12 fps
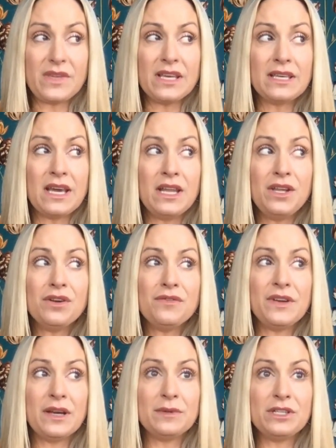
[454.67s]
Getting your
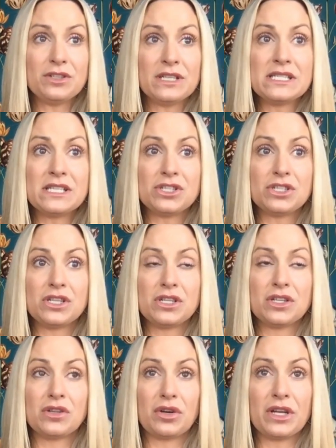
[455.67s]
family transition
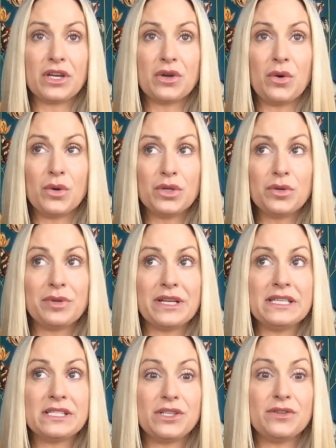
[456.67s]
and learning a whole new
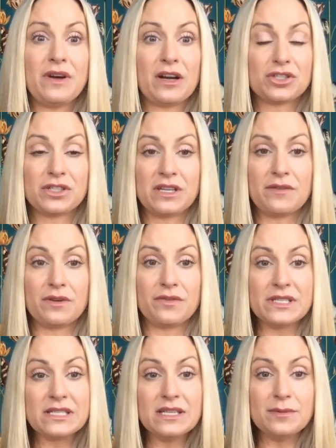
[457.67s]
place that you've actually never
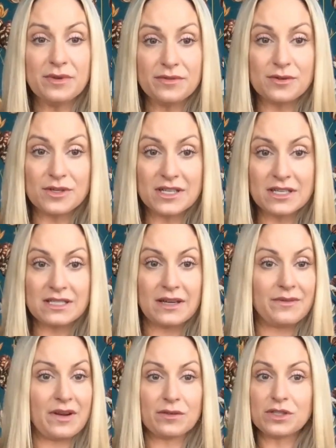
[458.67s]
visited before, because I've
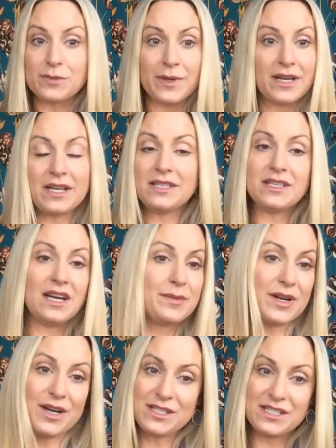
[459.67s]
never spent any time in
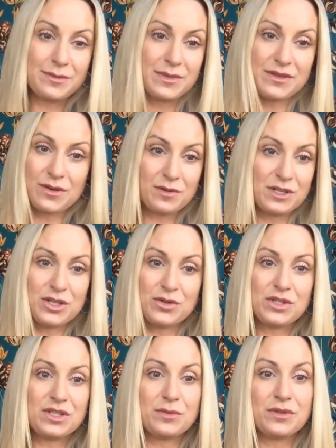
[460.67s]
Austin before we
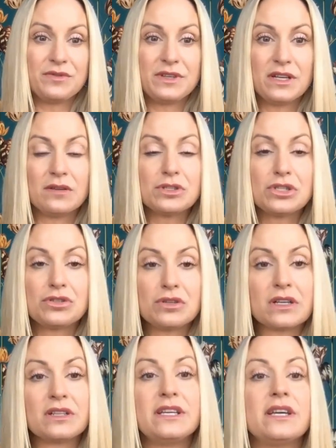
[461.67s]
chose to move here. It was
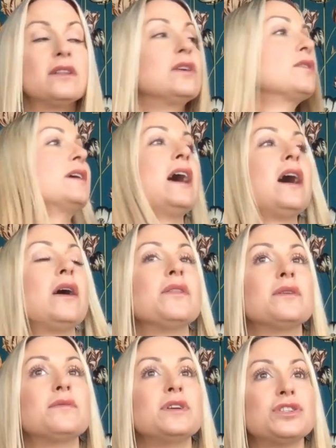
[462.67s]
strictly a locale
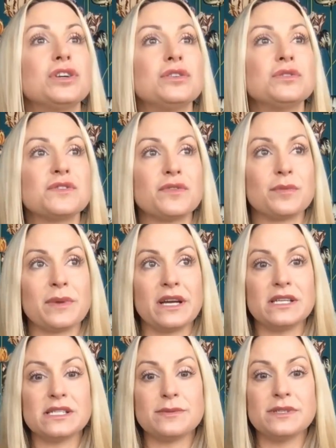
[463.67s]
that we chose for my
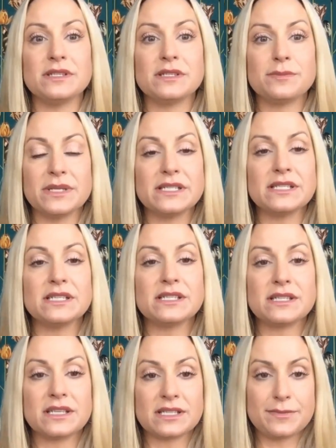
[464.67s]
husband's
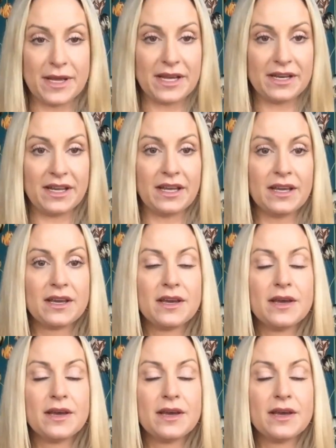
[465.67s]
business expanding.